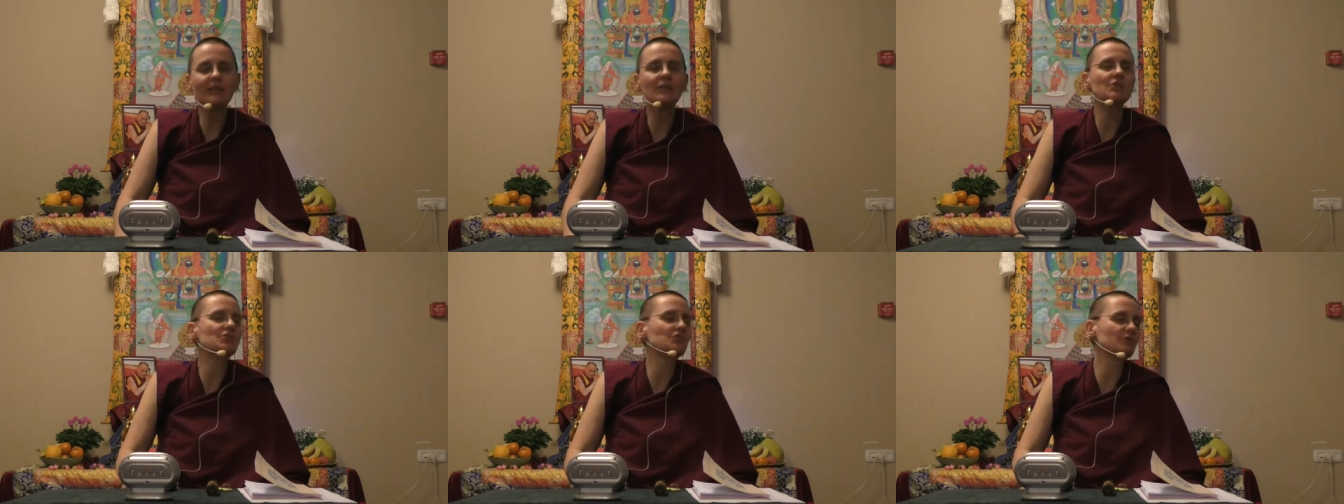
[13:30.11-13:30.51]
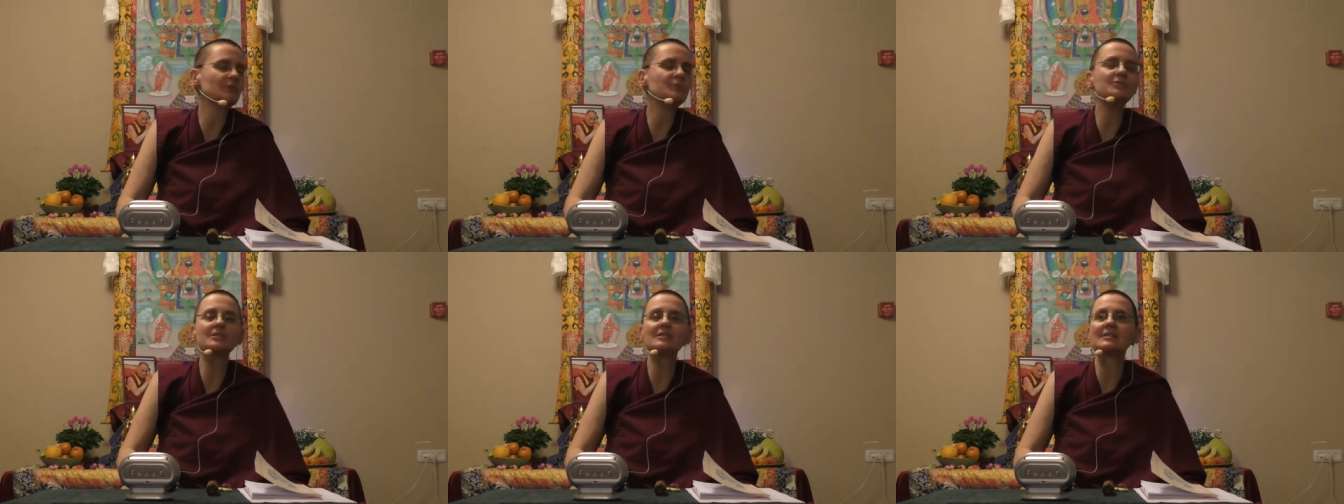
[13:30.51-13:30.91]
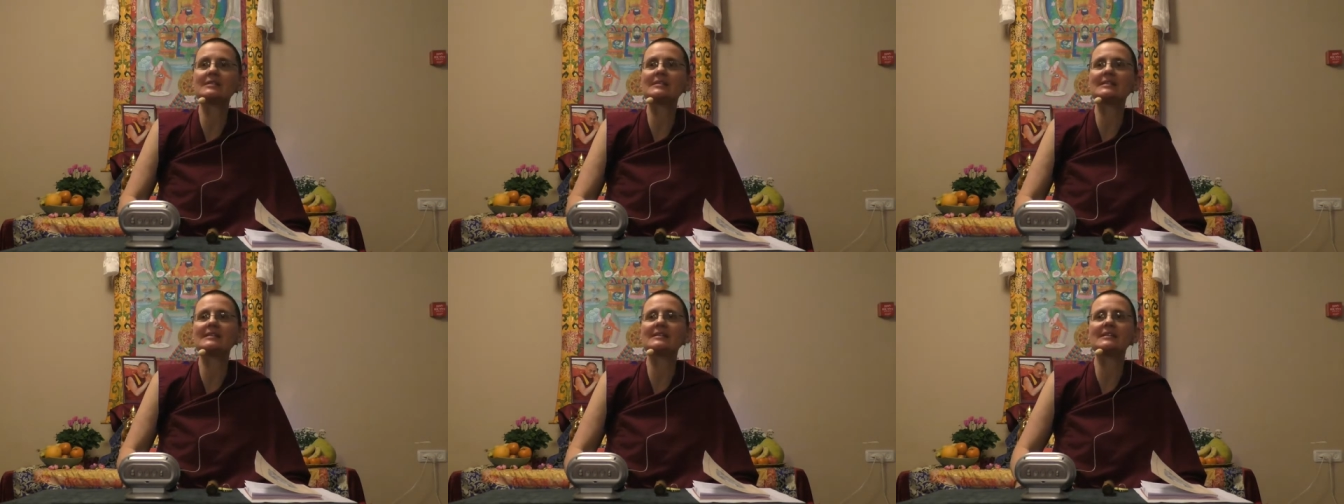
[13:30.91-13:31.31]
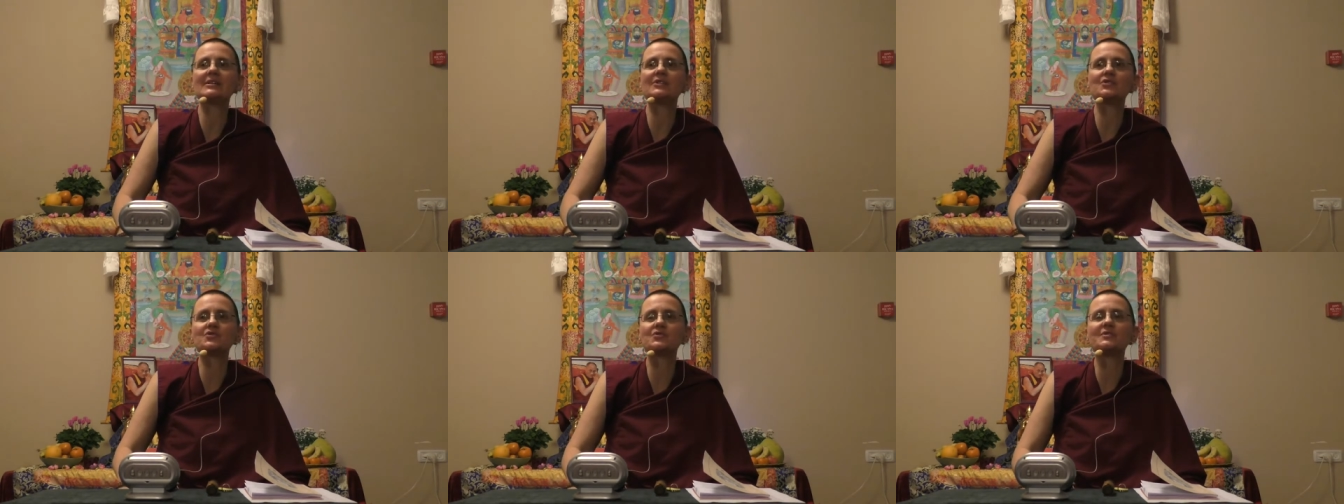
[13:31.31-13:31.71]
in the scriptures it says
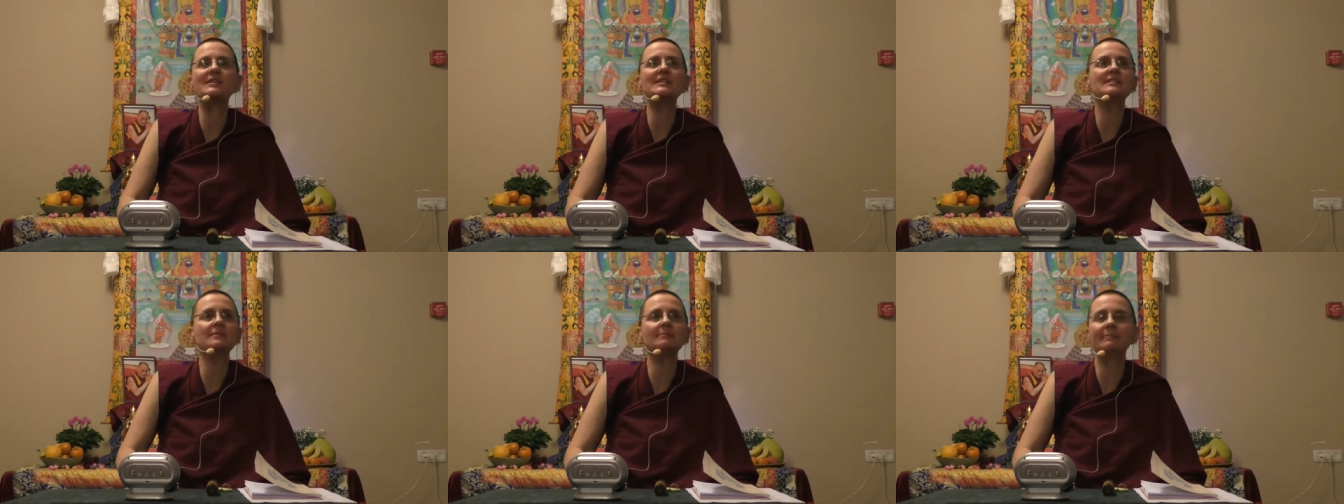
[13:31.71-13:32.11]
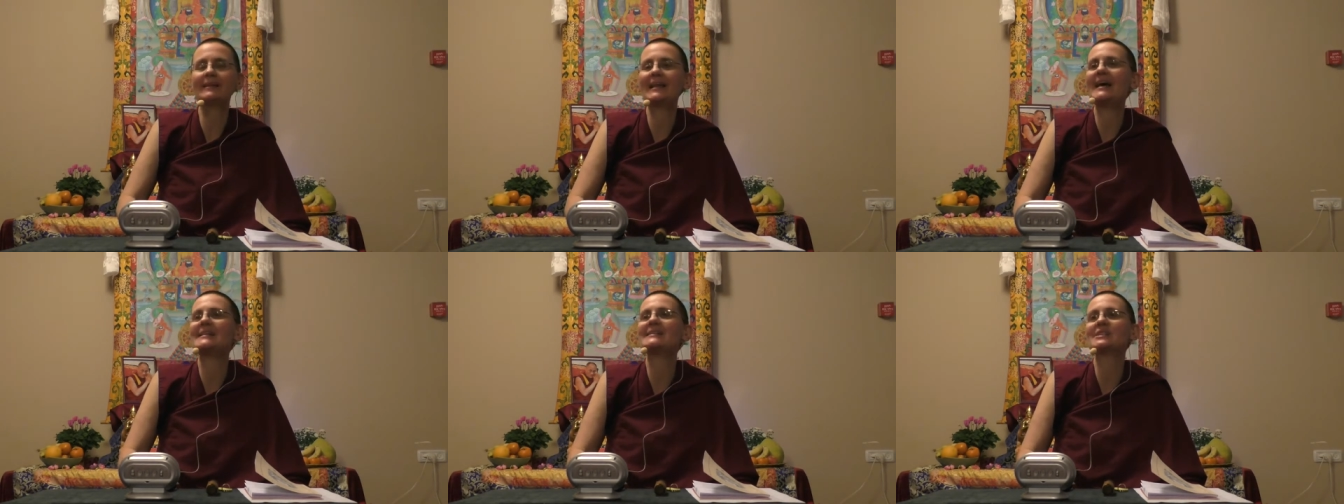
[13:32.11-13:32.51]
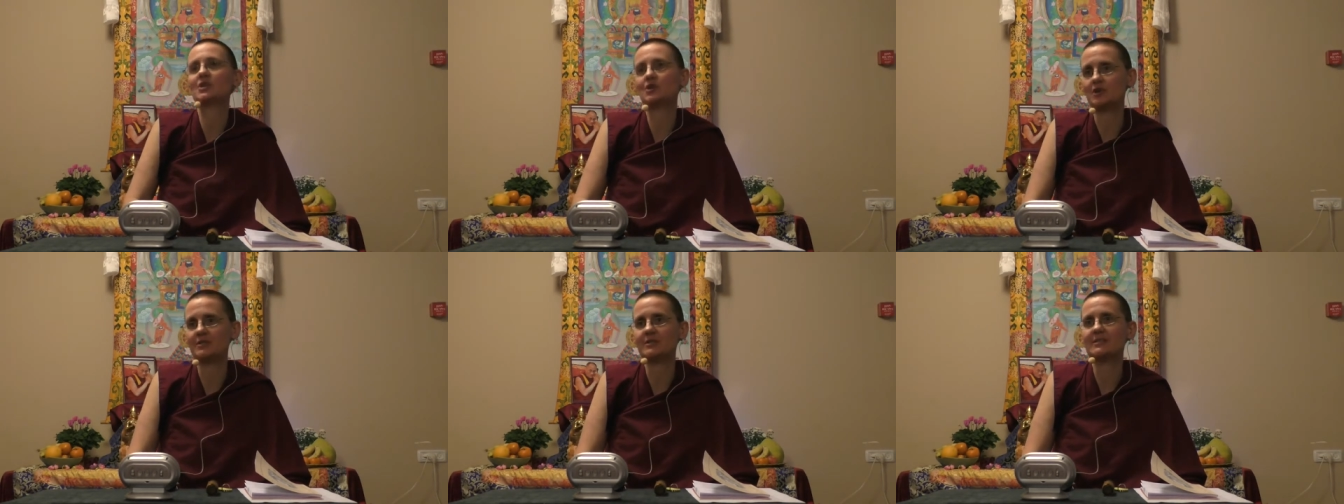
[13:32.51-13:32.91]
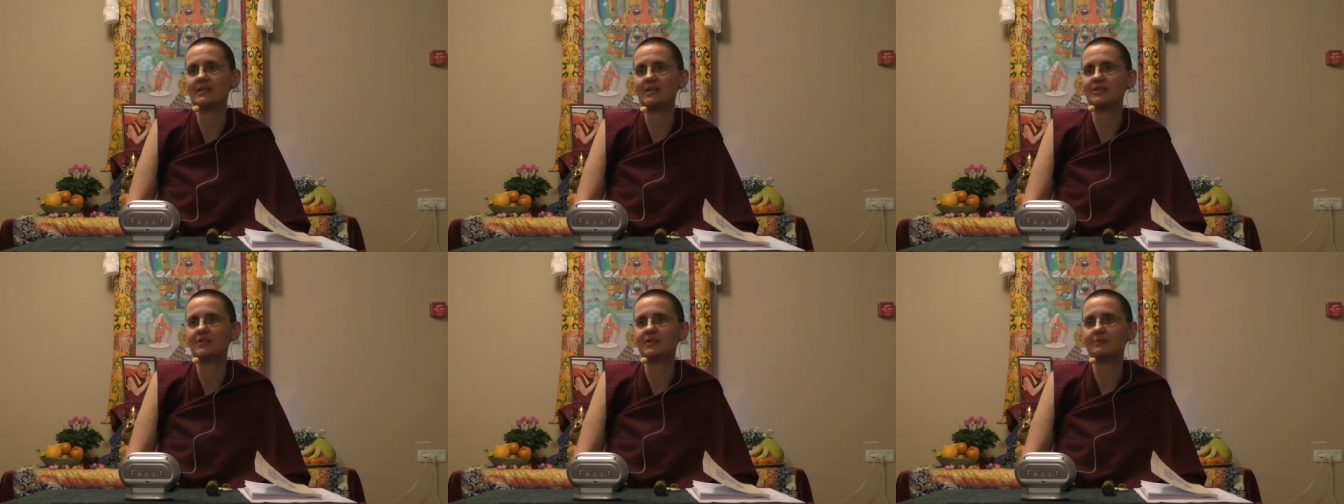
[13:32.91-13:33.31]
that trees and plants are not
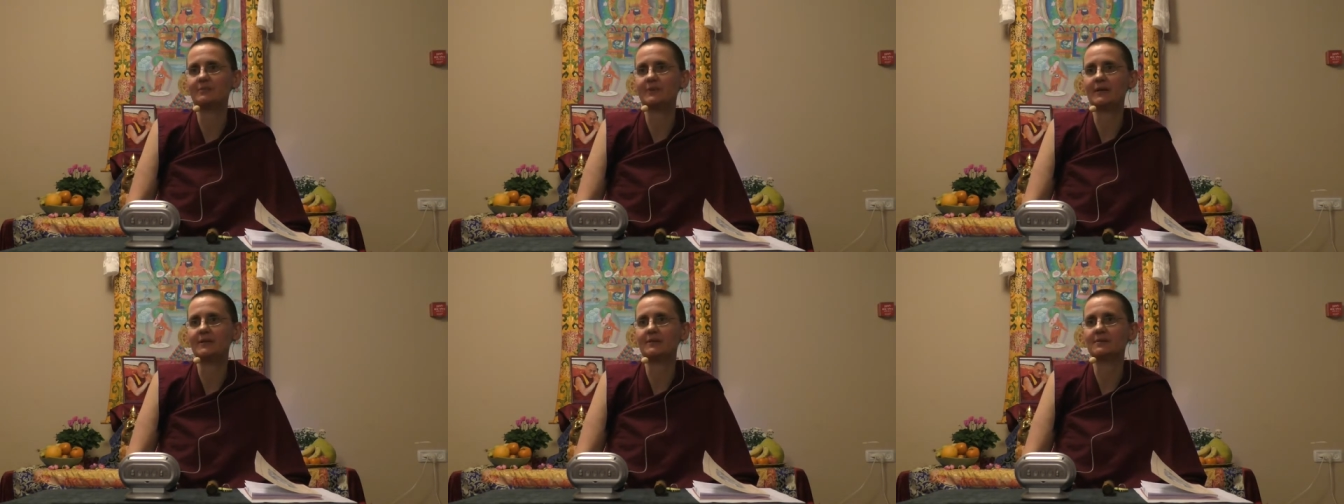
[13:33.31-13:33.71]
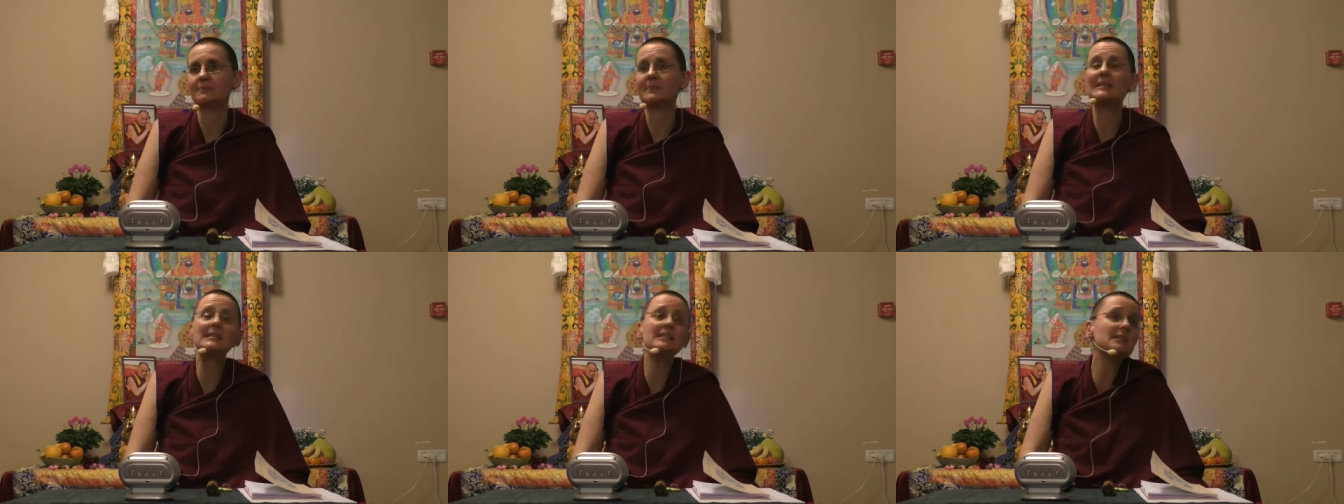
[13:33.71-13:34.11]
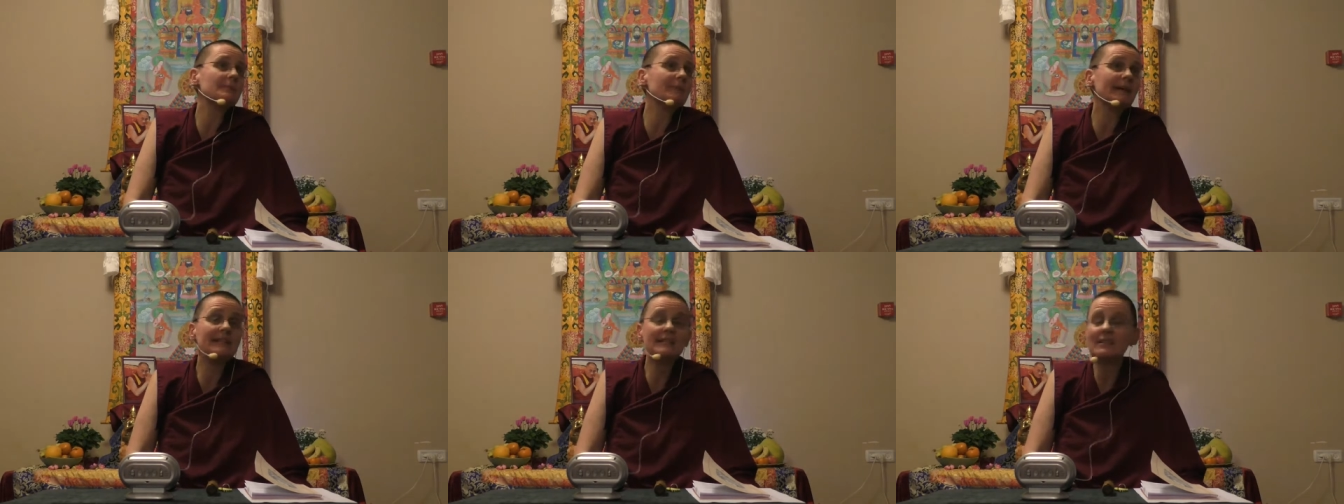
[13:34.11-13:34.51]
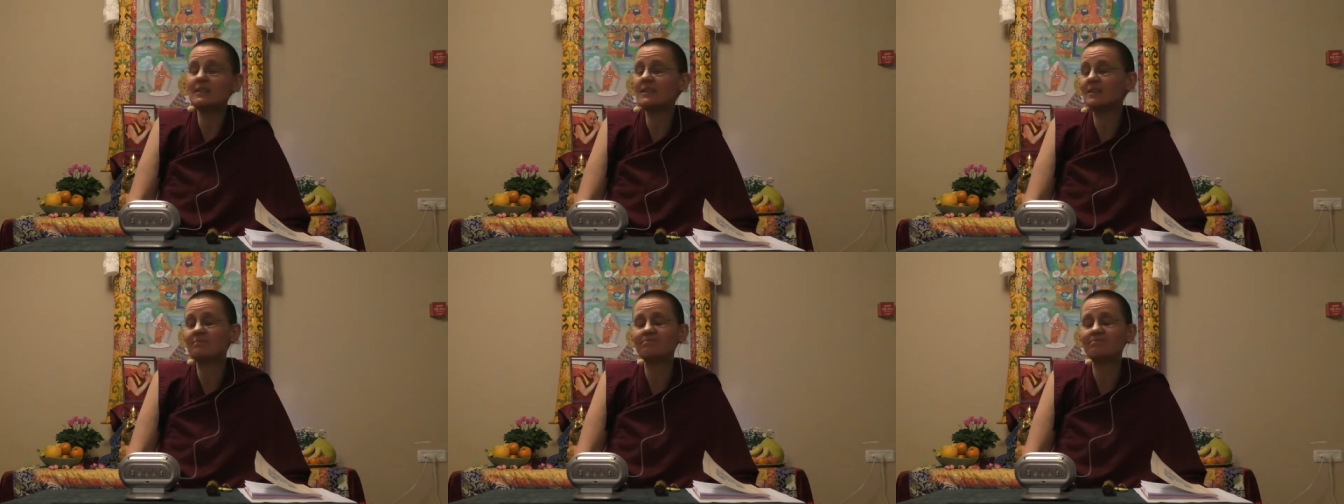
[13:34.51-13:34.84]
sentient beings. But it's debated.